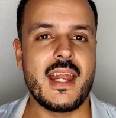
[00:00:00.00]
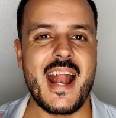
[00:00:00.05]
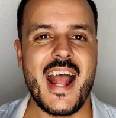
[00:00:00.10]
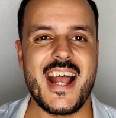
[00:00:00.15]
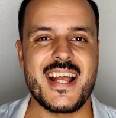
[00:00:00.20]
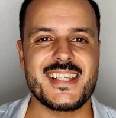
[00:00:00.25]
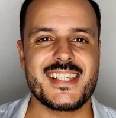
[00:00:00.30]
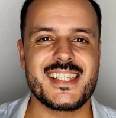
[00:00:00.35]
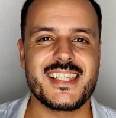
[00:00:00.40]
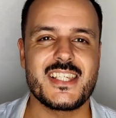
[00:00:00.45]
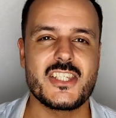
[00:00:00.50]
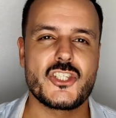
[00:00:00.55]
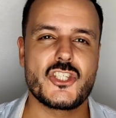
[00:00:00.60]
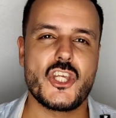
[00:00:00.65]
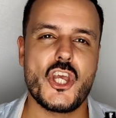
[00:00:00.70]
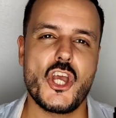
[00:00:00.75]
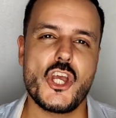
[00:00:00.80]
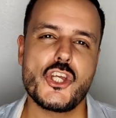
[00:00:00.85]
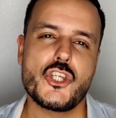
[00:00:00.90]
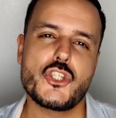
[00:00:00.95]
It has
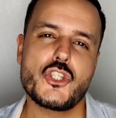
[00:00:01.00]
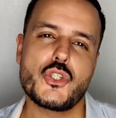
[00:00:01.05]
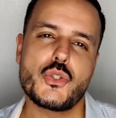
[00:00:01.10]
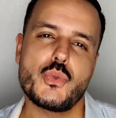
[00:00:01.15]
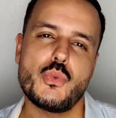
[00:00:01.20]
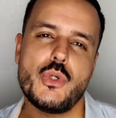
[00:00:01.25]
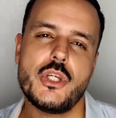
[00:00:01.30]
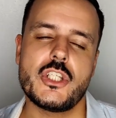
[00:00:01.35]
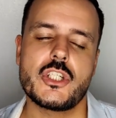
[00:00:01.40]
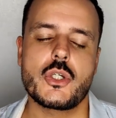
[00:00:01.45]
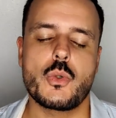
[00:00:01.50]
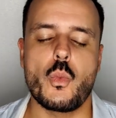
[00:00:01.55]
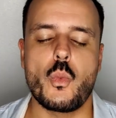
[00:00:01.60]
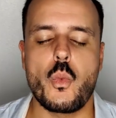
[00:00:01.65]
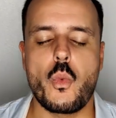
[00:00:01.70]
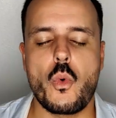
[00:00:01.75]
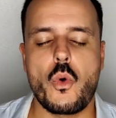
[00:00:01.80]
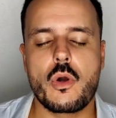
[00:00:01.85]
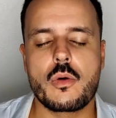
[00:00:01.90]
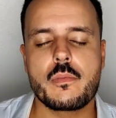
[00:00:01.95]
this sweet,
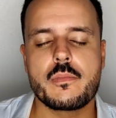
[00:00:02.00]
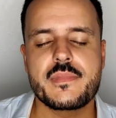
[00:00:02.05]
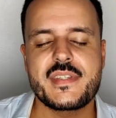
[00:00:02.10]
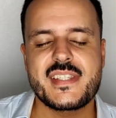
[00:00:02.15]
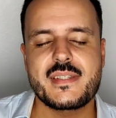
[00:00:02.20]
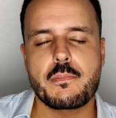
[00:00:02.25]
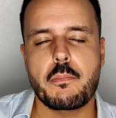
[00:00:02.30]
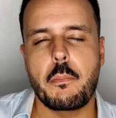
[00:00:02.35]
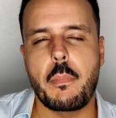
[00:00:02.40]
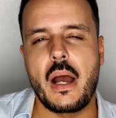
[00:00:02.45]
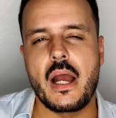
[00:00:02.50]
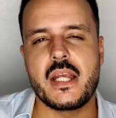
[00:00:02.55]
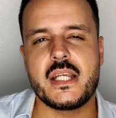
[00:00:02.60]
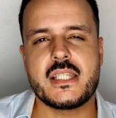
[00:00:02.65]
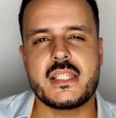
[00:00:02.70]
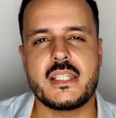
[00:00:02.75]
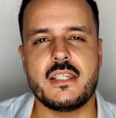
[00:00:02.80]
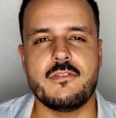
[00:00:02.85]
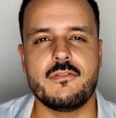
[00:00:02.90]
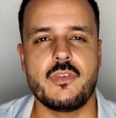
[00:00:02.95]
warm,
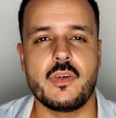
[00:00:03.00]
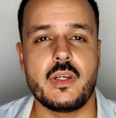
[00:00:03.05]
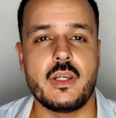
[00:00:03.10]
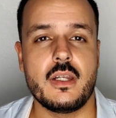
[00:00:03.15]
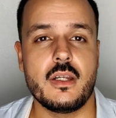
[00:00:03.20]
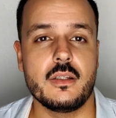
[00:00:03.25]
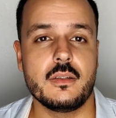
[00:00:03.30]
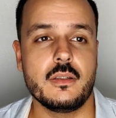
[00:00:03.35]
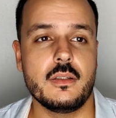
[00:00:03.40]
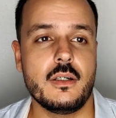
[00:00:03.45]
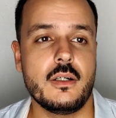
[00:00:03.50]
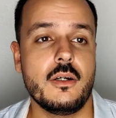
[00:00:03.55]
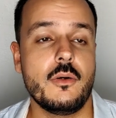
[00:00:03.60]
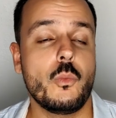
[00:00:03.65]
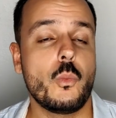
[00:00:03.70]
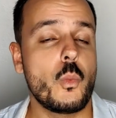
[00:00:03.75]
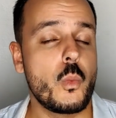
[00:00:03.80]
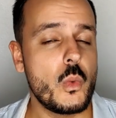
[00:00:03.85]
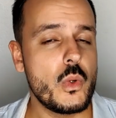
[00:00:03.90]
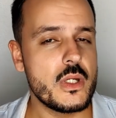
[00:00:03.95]
spicy
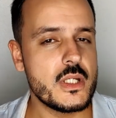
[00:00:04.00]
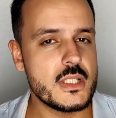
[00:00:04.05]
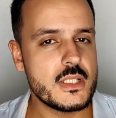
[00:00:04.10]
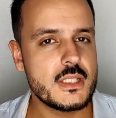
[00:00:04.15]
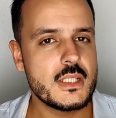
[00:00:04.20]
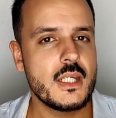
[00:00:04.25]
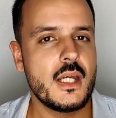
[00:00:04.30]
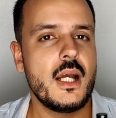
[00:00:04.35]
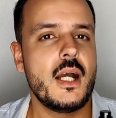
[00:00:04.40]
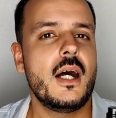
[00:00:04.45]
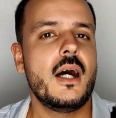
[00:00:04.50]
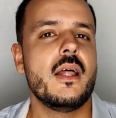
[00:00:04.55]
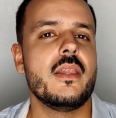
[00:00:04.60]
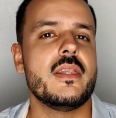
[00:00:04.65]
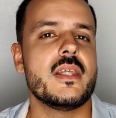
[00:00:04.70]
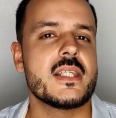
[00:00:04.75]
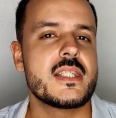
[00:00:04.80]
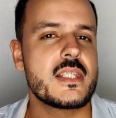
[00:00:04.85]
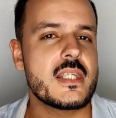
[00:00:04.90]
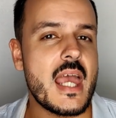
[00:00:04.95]
vanilla with
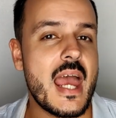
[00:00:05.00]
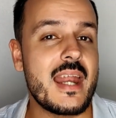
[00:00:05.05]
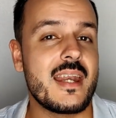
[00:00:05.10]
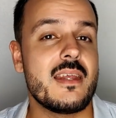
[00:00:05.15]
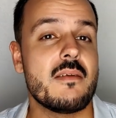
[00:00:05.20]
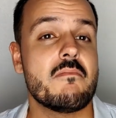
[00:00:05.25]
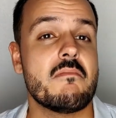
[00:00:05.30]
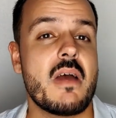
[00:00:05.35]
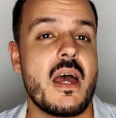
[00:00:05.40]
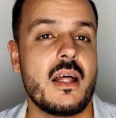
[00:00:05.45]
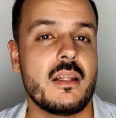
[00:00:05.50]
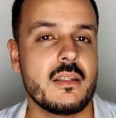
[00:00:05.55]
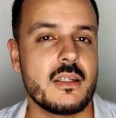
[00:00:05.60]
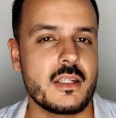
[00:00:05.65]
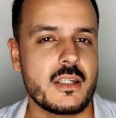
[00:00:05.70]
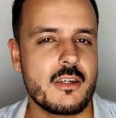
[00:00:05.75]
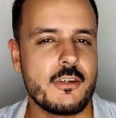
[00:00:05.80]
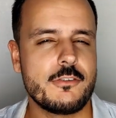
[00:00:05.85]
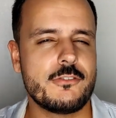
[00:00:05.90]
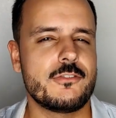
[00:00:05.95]
this
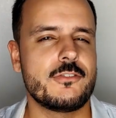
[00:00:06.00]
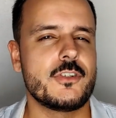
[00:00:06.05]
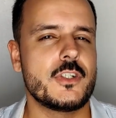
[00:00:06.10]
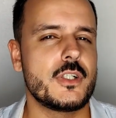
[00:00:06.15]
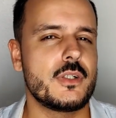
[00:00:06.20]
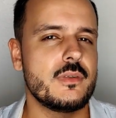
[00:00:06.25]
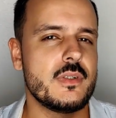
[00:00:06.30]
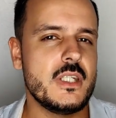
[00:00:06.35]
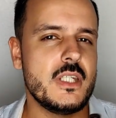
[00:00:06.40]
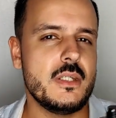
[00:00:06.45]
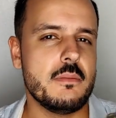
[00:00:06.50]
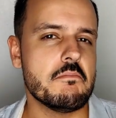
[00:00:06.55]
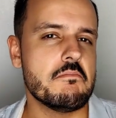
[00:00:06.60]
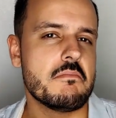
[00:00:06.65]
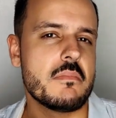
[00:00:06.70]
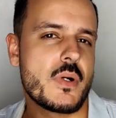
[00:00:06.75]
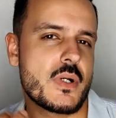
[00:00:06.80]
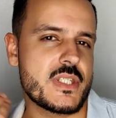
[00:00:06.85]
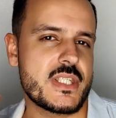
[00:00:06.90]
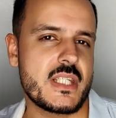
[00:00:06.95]
animalic, furry,
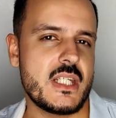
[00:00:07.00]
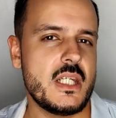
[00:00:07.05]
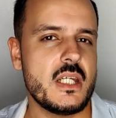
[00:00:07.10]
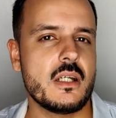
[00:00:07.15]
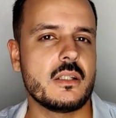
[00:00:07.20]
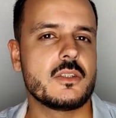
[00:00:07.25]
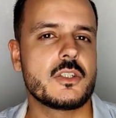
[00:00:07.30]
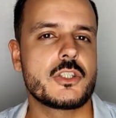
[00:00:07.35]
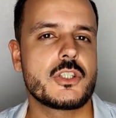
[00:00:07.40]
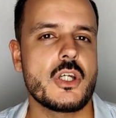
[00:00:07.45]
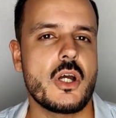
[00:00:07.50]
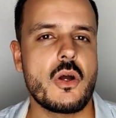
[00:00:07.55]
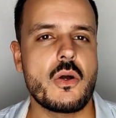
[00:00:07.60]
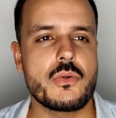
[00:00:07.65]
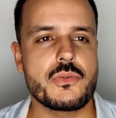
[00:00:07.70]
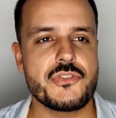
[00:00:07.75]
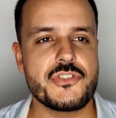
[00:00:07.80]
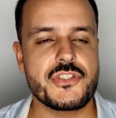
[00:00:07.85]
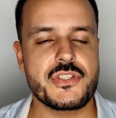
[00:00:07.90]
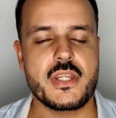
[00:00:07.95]
musky
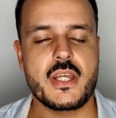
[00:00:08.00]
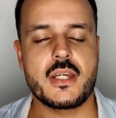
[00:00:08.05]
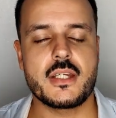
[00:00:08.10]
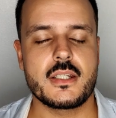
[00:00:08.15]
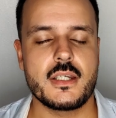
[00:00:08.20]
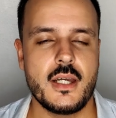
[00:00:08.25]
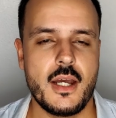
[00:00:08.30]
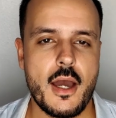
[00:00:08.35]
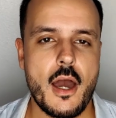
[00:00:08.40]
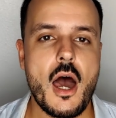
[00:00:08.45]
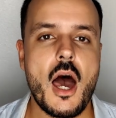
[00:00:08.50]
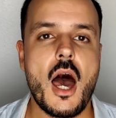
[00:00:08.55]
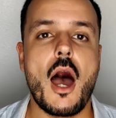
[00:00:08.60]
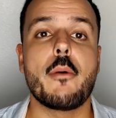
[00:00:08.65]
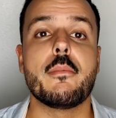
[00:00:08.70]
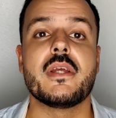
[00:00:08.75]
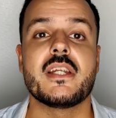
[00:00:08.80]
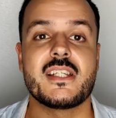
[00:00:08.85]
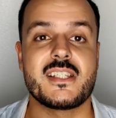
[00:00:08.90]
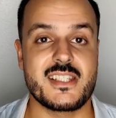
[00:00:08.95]
undertones that,
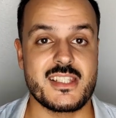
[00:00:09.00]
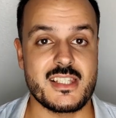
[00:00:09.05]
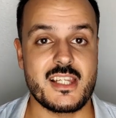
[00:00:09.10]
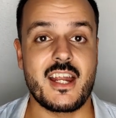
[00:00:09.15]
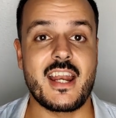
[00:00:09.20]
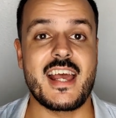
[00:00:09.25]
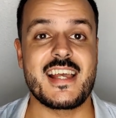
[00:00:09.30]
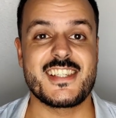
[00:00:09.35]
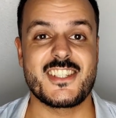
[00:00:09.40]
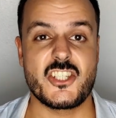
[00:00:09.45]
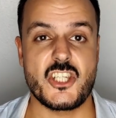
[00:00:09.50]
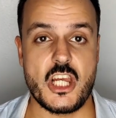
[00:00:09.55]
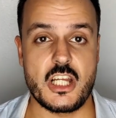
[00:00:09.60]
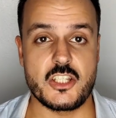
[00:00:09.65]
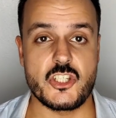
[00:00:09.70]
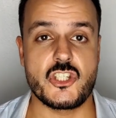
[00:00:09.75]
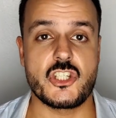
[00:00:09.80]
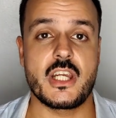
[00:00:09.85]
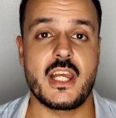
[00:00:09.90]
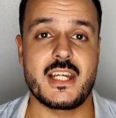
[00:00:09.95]
I mean, it's not as
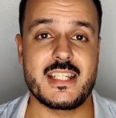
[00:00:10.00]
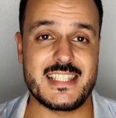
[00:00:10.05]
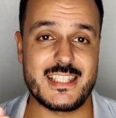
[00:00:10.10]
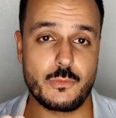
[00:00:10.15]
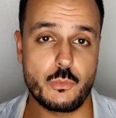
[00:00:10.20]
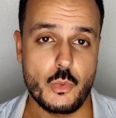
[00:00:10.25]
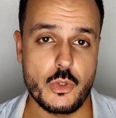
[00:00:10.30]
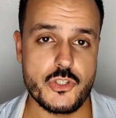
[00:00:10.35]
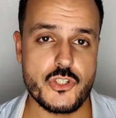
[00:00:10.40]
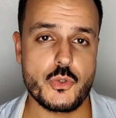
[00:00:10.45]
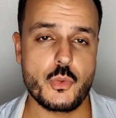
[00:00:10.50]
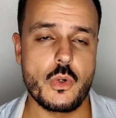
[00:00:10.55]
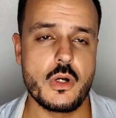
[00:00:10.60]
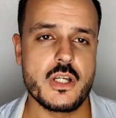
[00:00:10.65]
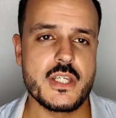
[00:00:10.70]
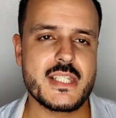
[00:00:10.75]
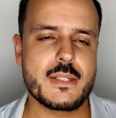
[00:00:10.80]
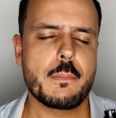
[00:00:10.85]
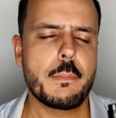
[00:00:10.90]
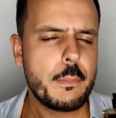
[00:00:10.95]
challenging as it once
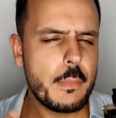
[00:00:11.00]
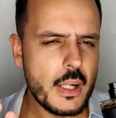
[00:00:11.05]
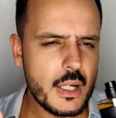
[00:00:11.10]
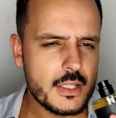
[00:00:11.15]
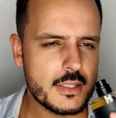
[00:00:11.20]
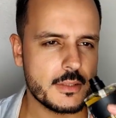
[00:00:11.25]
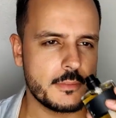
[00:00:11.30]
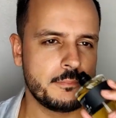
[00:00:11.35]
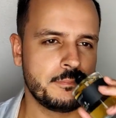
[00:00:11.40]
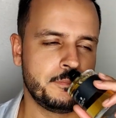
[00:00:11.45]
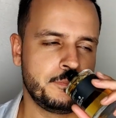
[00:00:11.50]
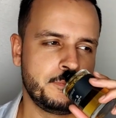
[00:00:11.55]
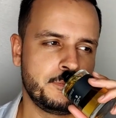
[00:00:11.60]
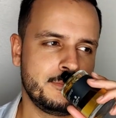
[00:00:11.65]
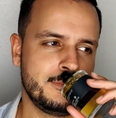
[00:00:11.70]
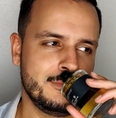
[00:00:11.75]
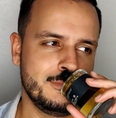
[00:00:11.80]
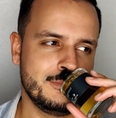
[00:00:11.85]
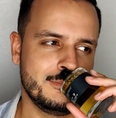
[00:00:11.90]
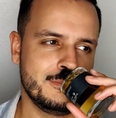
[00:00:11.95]
was, but
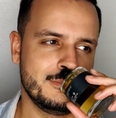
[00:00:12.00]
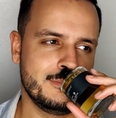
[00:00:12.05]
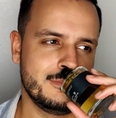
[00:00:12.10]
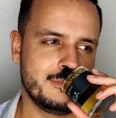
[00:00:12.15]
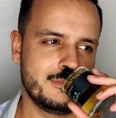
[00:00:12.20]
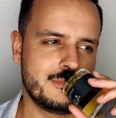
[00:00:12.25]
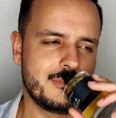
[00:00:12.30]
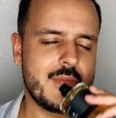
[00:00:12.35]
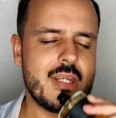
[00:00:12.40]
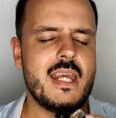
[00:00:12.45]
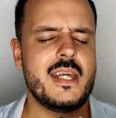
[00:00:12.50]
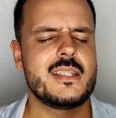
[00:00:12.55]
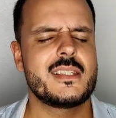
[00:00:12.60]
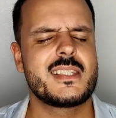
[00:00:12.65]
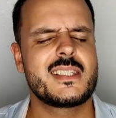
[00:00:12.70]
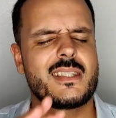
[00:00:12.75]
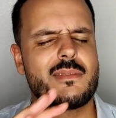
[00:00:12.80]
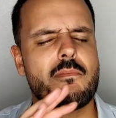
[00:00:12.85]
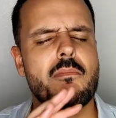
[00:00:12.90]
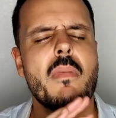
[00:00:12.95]

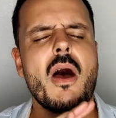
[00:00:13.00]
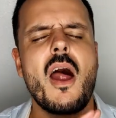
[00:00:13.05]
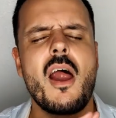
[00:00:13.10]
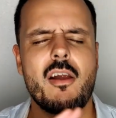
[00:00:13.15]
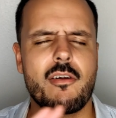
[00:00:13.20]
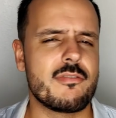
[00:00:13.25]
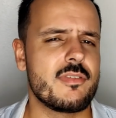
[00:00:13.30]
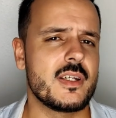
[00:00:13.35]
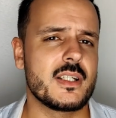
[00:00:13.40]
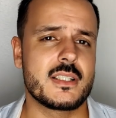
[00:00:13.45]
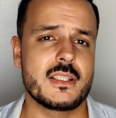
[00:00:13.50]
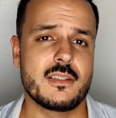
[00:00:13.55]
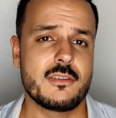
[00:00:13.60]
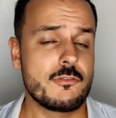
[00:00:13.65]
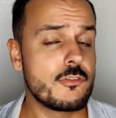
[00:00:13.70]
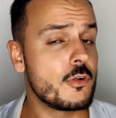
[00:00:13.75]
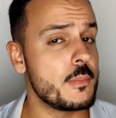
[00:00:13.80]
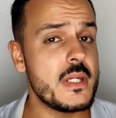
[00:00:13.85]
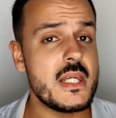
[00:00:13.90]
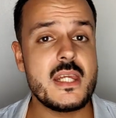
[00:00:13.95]
it's perfect.
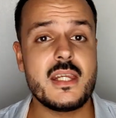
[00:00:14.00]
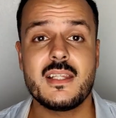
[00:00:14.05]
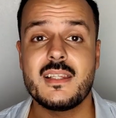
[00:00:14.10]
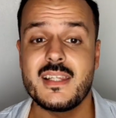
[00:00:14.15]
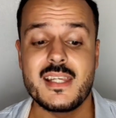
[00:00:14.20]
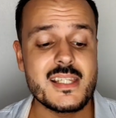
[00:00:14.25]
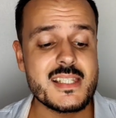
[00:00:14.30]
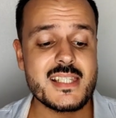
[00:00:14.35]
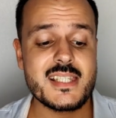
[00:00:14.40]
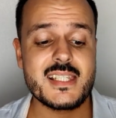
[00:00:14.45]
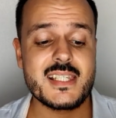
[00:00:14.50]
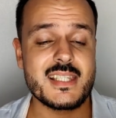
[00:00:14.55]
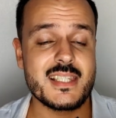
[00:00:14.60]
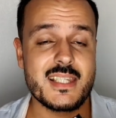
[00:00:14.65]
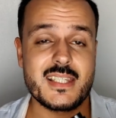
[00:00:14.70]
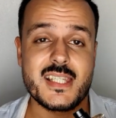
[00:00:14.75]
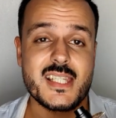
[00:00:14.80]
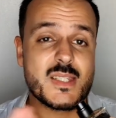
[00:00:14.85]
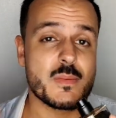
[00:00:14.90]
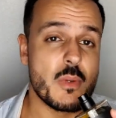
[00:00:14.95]
For me, it's,
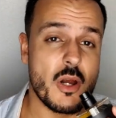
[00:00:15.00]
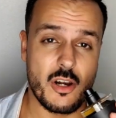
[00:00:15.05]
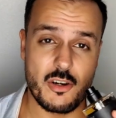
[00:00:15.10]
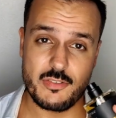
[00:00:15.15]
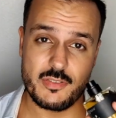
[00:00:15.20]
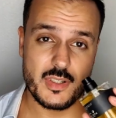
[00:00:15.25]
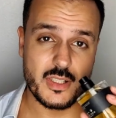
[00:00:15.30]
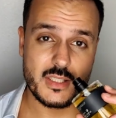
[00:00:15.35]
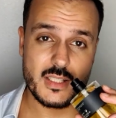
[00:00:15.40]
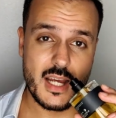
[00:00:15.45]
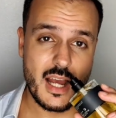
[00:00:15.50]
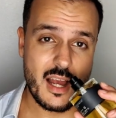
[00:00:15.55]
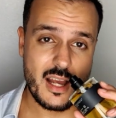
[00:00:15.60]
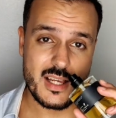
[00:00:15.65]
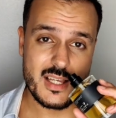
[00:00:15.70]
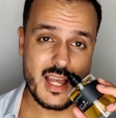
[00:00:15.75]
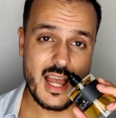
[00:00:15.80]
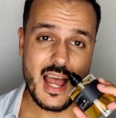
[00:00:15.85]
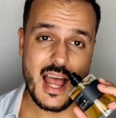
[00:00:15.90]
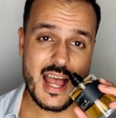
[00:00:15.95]
this is perfect
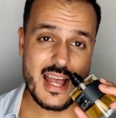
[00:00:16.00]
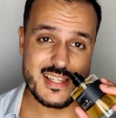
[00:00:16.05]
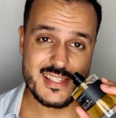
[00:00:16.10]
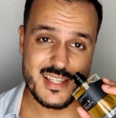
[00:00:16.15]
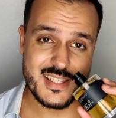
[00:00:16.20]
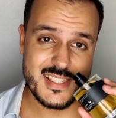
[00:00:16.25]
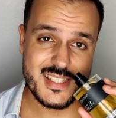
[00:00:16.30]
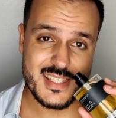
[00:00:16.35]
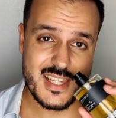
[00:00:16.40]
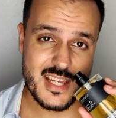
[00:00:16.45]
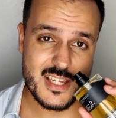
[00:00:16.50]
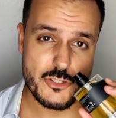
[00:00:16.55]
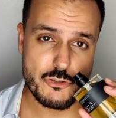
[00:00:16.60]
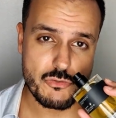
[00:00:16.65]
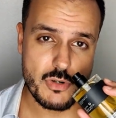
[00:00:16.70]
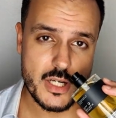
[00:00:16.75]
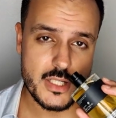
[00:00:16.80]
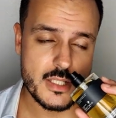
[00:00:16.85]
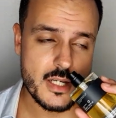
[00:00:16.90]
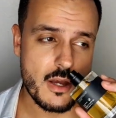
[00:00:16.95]
as it
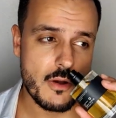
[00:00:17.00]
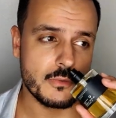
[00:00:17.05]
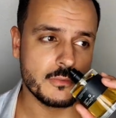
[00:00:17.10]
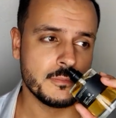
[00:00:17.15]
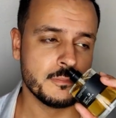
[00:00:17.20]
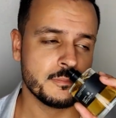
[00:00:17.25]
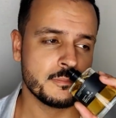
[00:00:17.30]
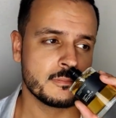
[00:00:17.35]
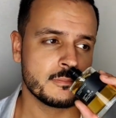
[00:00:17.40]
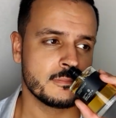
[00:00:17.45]
stands right now.